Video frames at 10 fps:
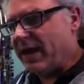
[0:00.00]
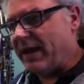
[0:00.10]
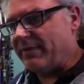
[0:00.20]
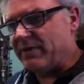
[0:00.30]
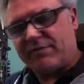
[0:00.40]

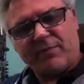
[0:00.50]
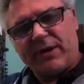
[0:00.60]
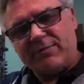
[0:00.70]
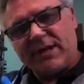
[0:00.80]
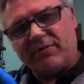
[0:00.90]
and then the
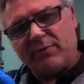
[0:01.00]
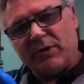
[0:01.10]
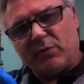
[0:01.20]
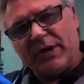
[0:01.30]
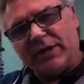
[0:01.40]
frames have to
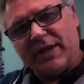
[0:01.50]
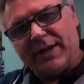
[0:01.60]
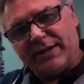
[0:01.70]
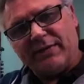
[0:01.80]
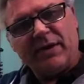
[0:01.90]
be
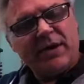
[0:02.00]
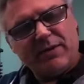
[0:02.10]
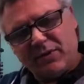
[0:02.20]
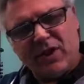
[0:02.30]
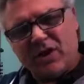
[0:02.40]
realigned.
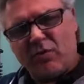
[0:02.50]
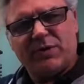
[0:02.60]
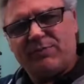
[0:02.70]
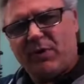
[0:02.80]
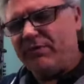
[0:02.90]
And they're not
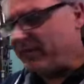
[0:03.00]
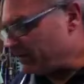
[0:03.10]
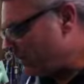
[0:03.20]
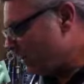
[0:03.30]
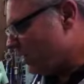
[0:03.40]
always perfect.